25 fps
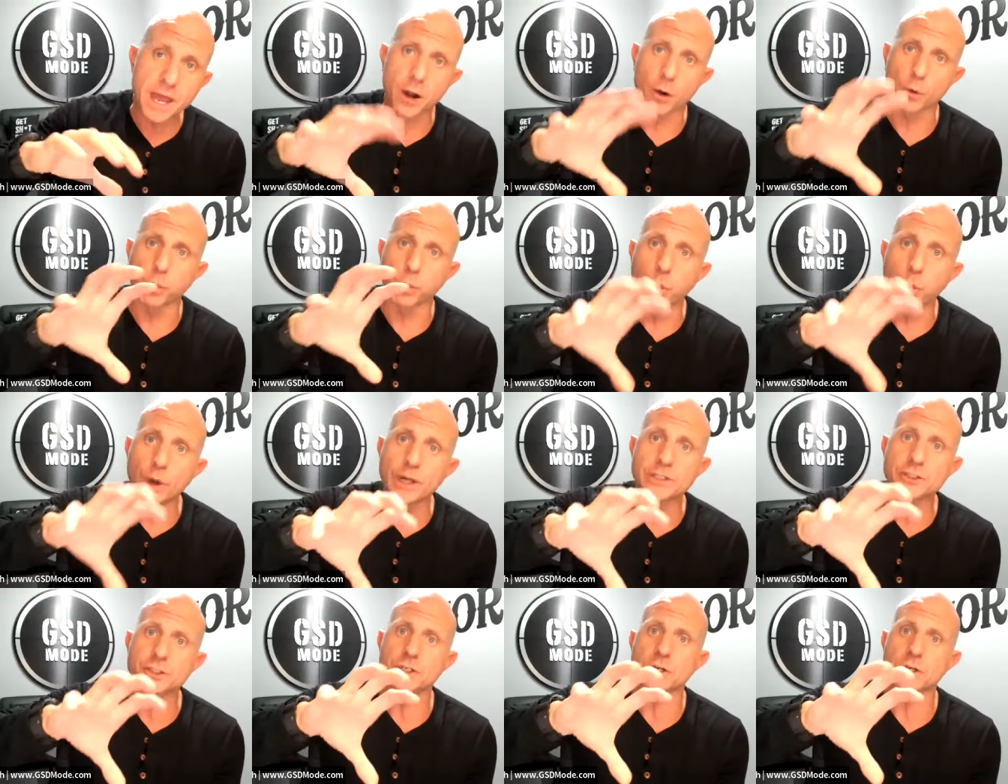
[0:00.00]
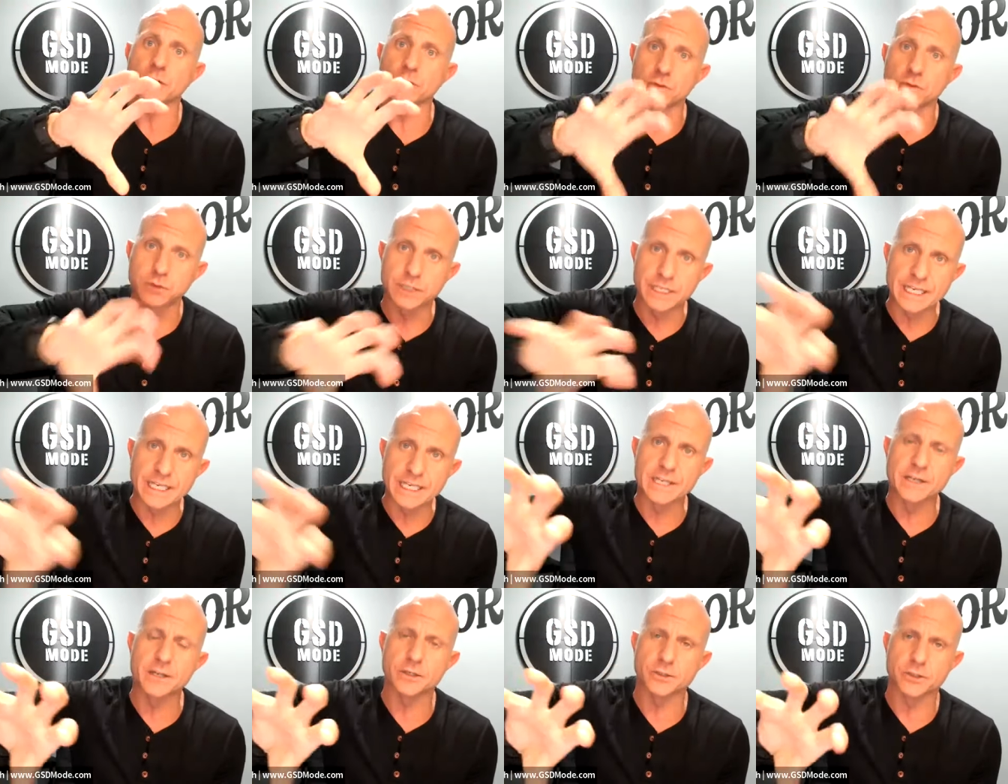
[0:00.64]
there, which
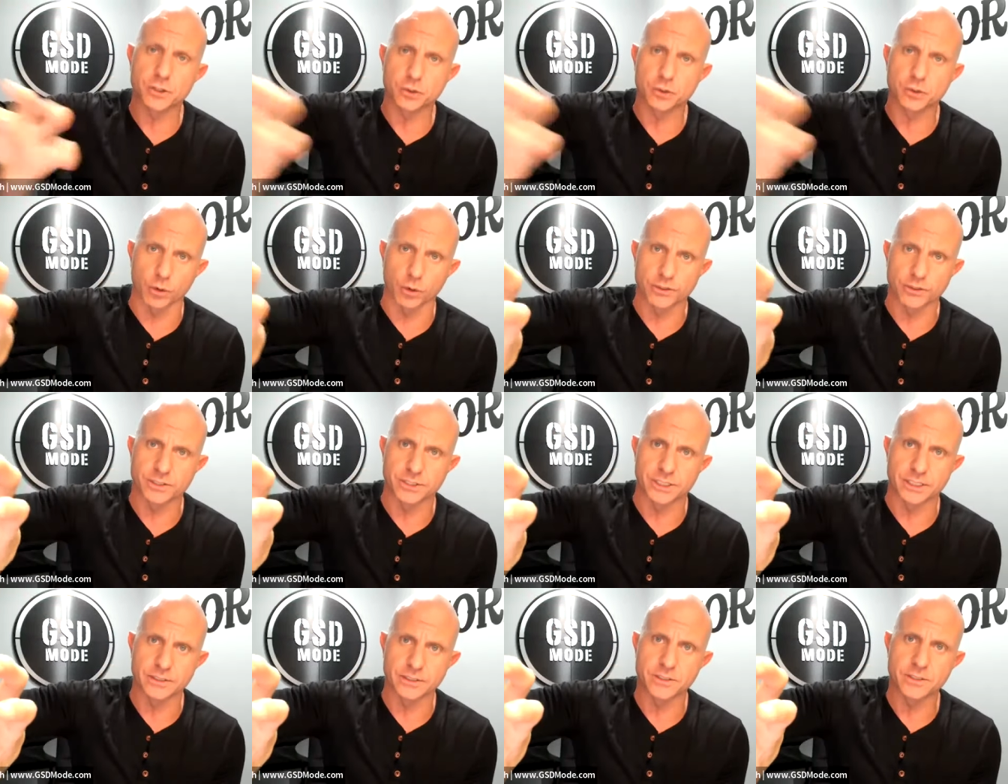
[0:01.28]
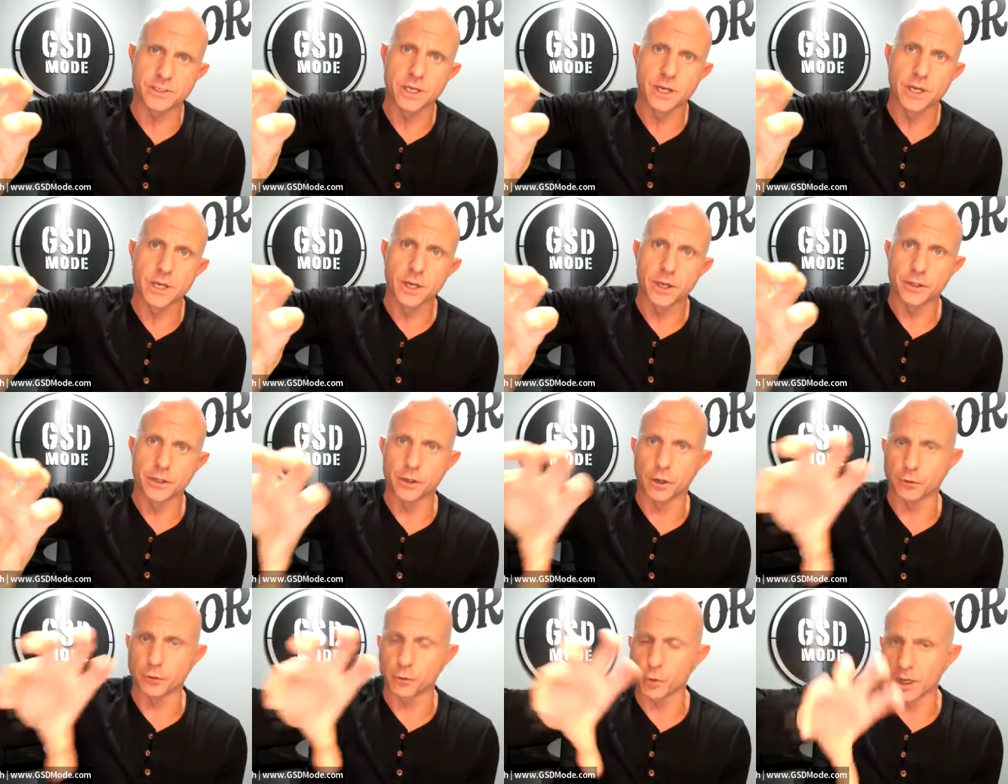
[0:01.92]
lead sources, you know,